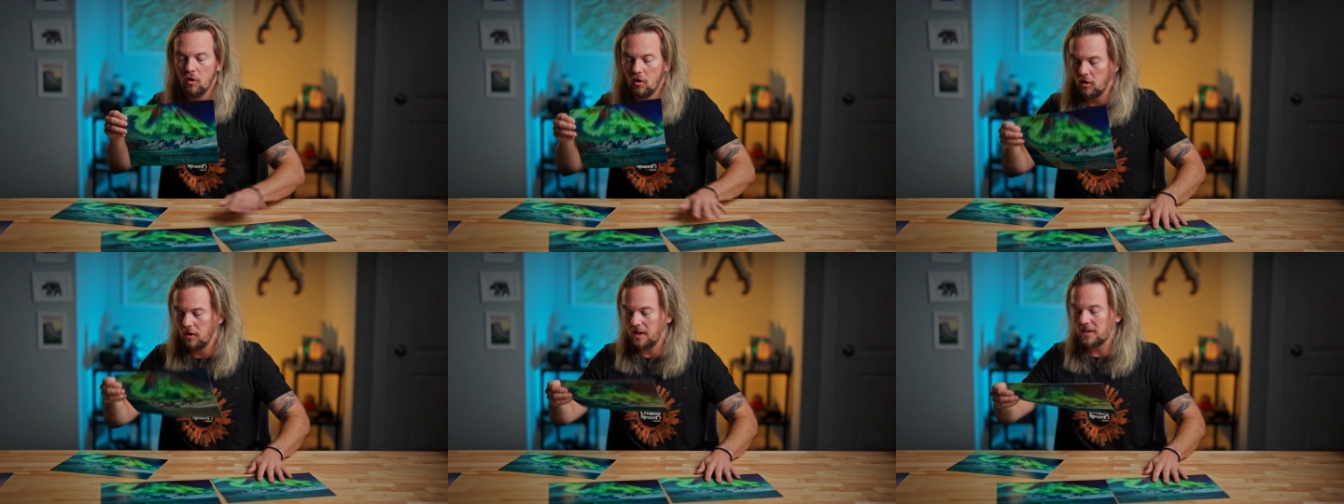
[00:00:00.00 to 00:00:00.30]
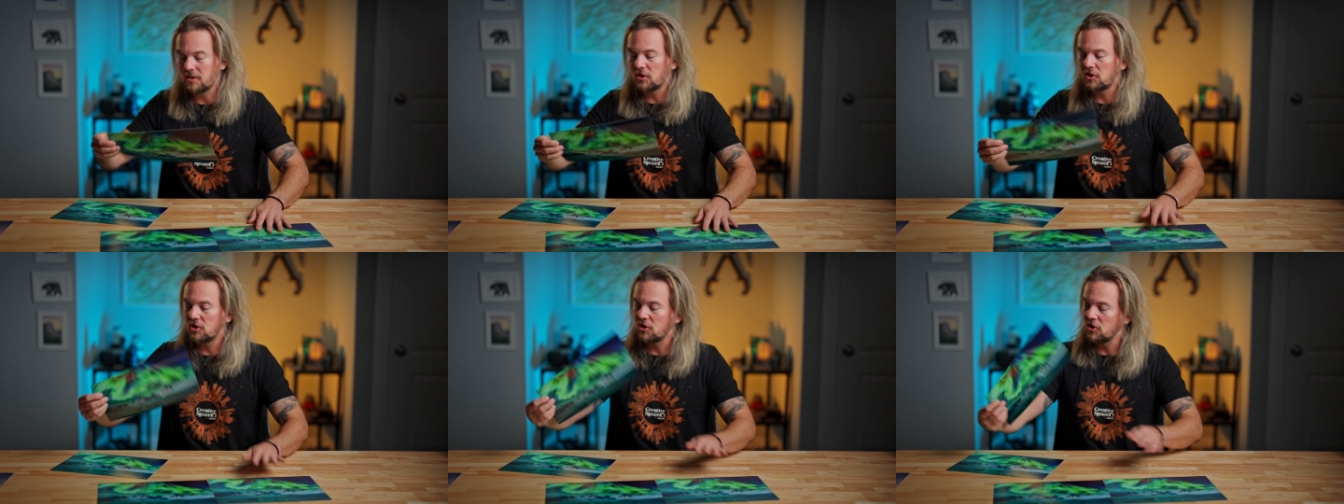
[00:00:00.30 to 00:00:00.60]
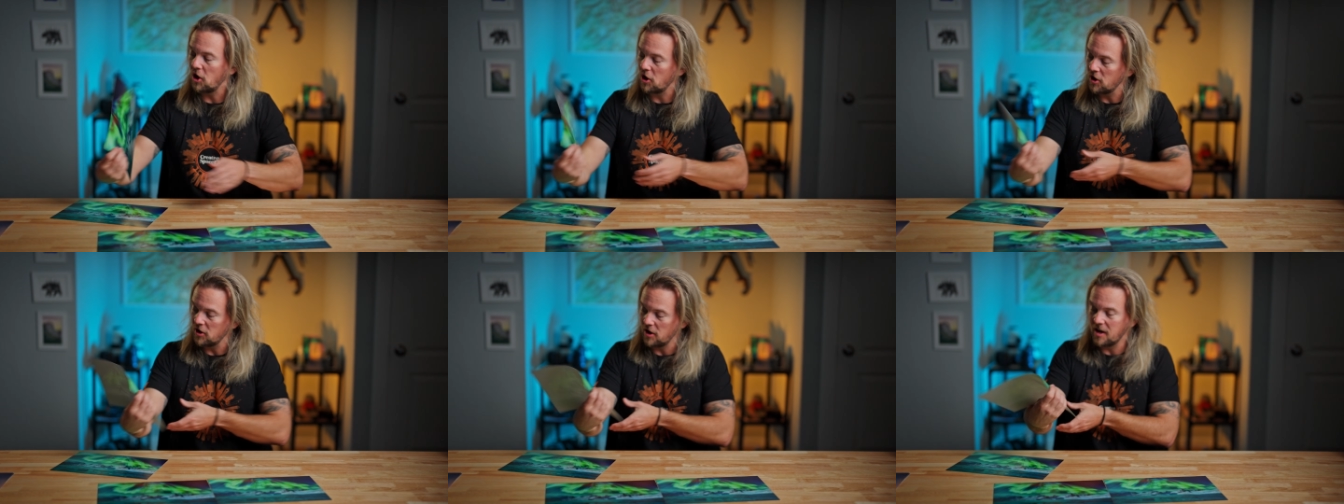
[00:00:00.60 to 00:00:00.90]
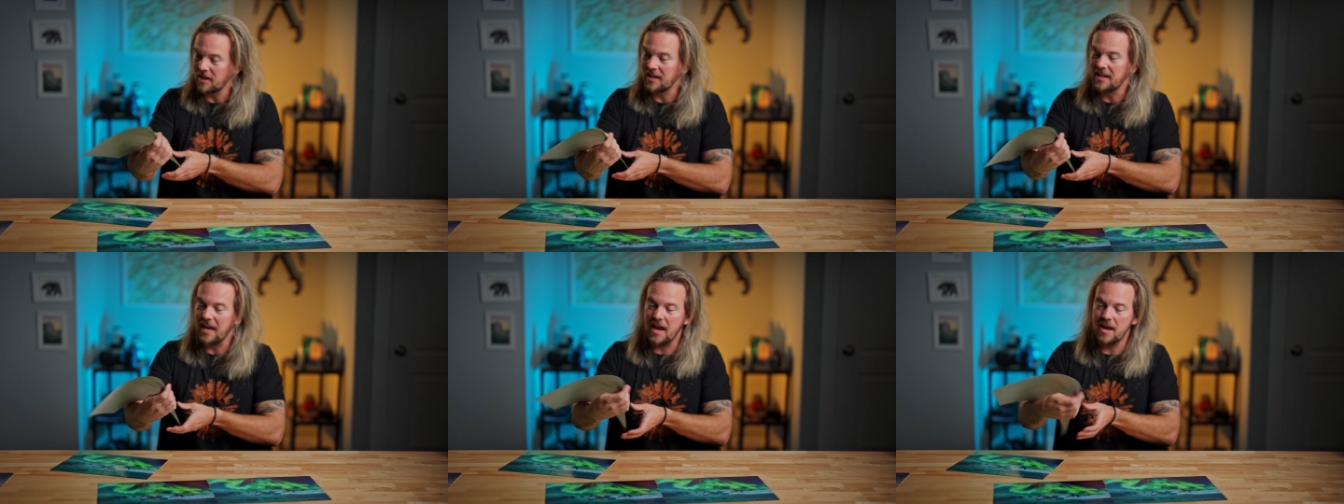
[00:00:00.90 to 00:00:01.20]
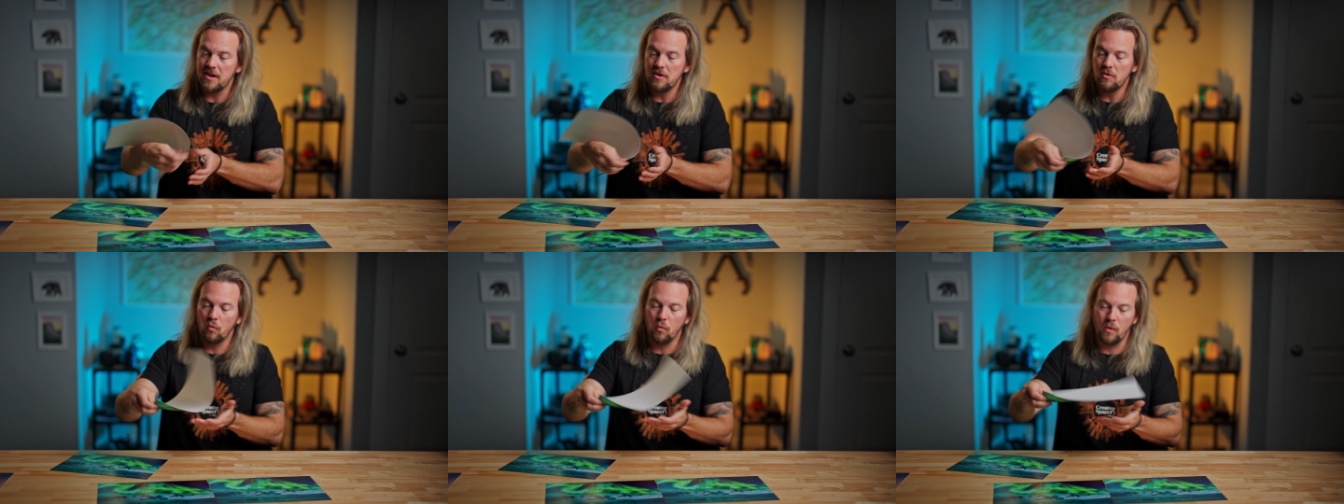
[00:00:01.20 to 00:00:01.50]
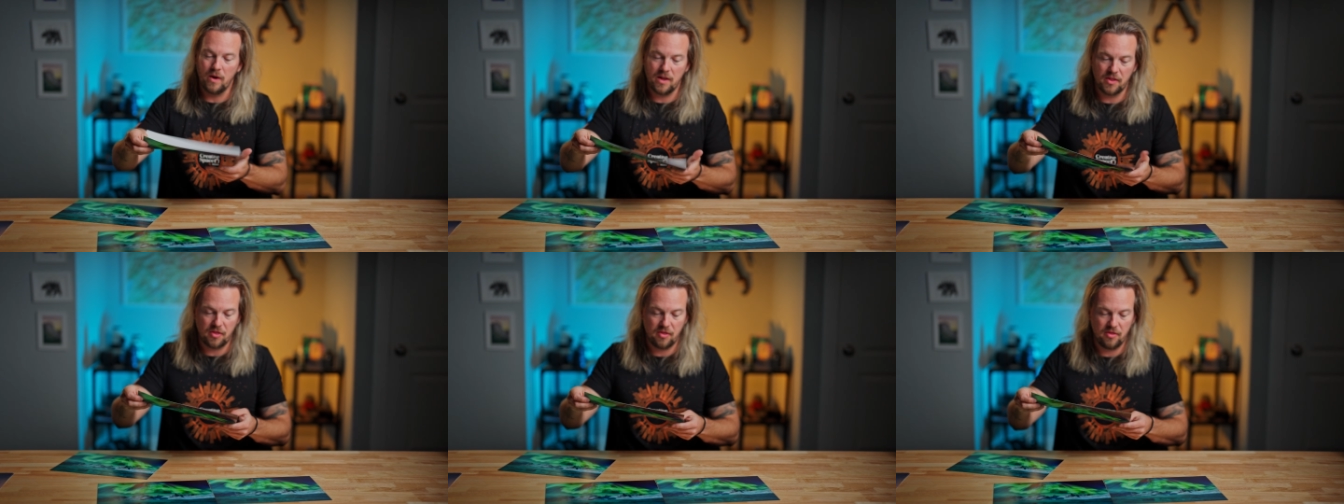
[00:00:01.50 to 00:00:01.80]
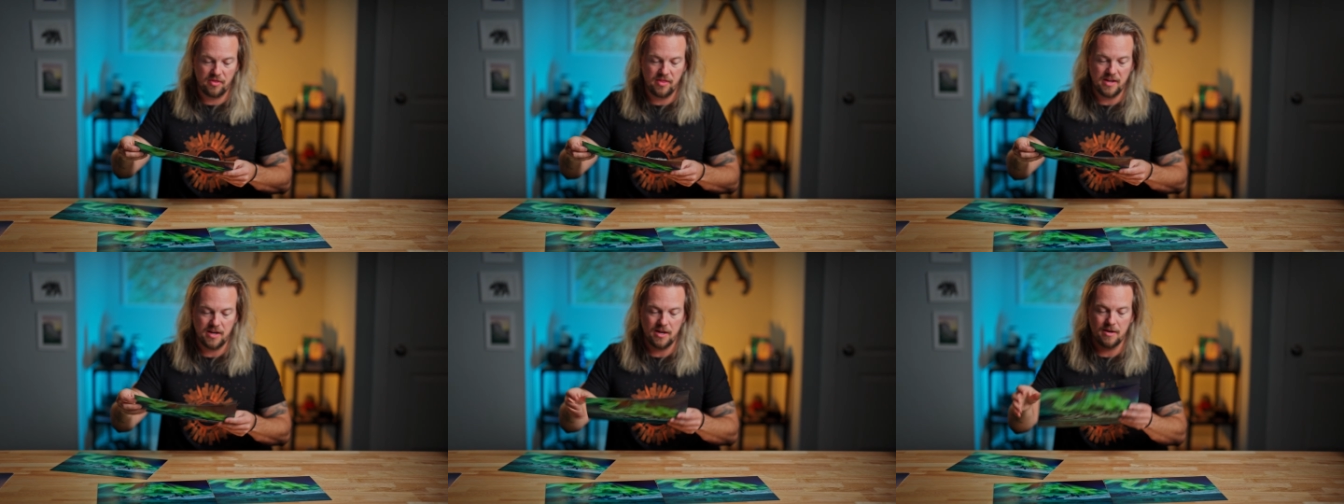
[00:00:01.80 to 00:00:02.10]
Let's start again
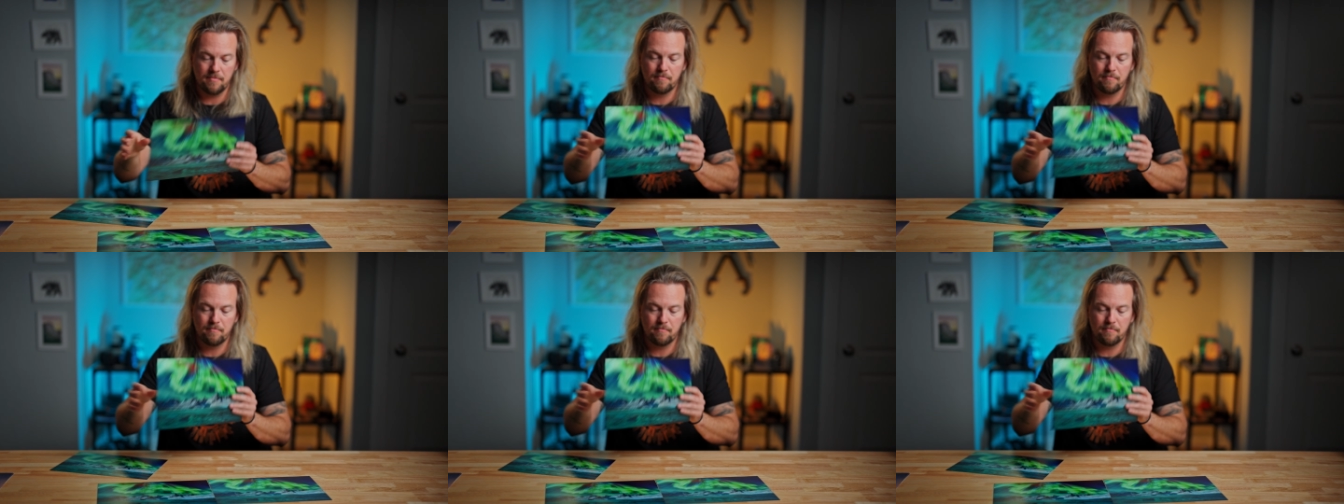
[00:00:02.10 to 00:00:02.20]
with the